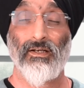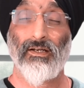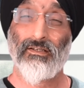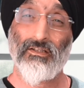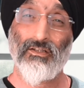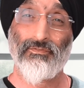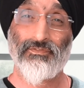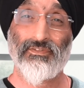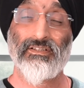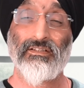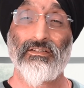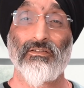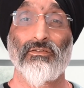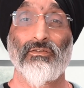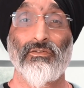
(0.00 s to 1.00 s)
I'd love to
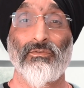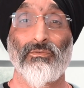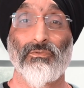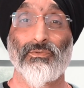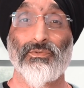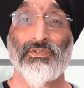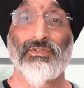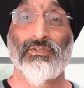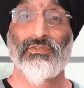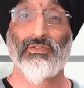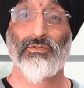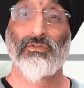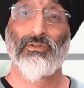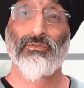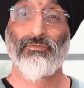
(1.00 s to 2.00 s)
hear your thoughts,
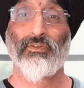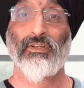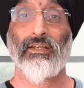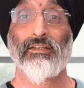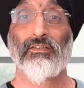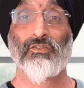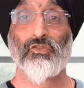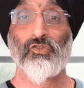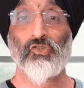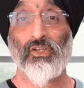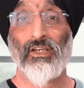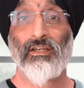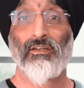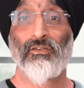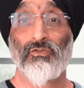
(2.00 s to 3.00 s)
so don't forget to
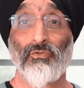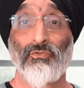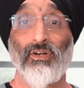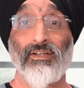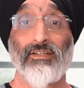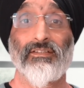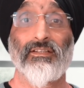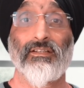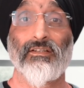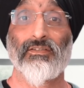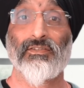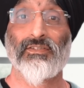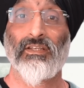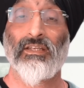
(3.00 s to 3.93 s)
share your ideas